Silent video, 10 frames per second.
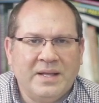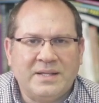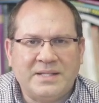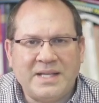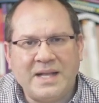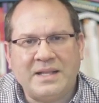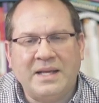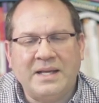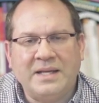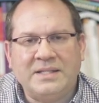The sad
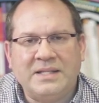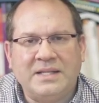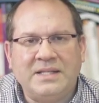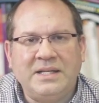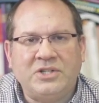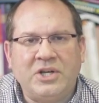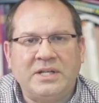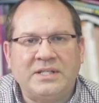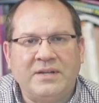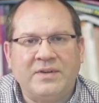thing is that
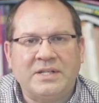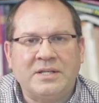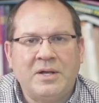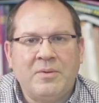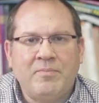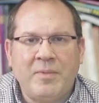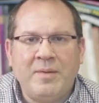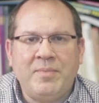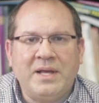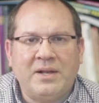teaching civics
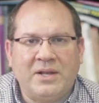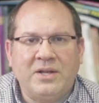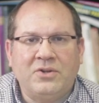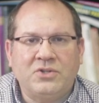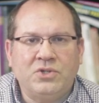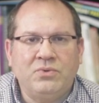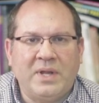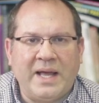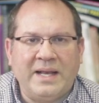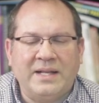may be a little too
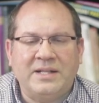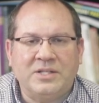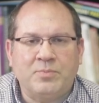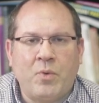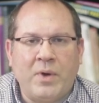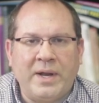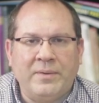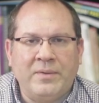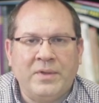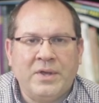late at this point.
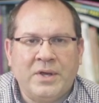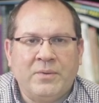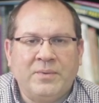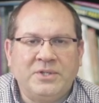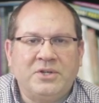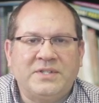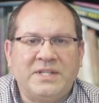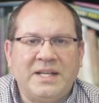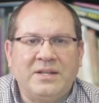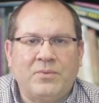We should have
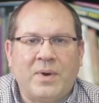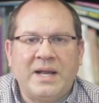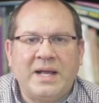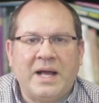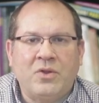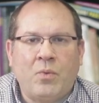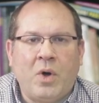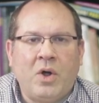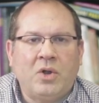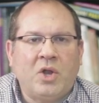seen the writing on the
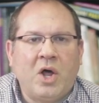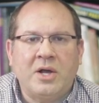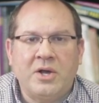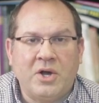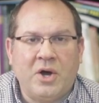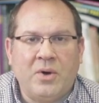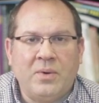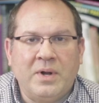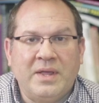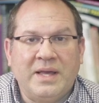wall long
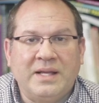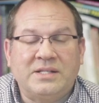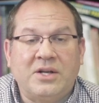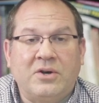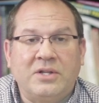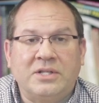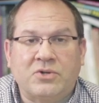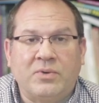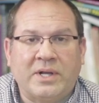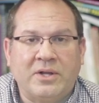ago and started this
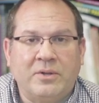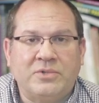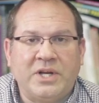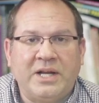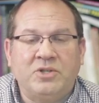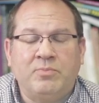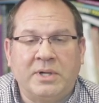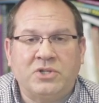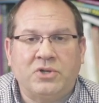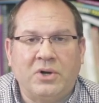curriculum change
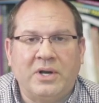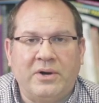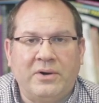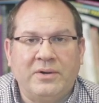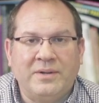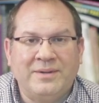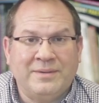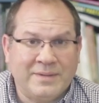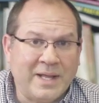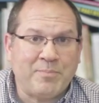much earlier,
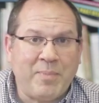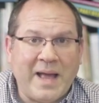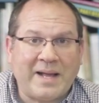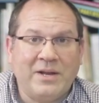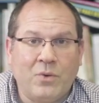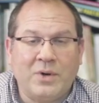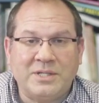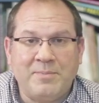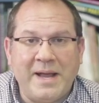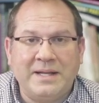like back in
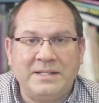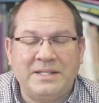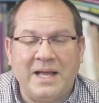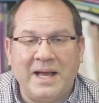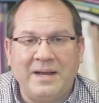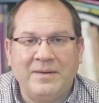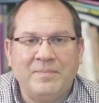Horace Mann's day.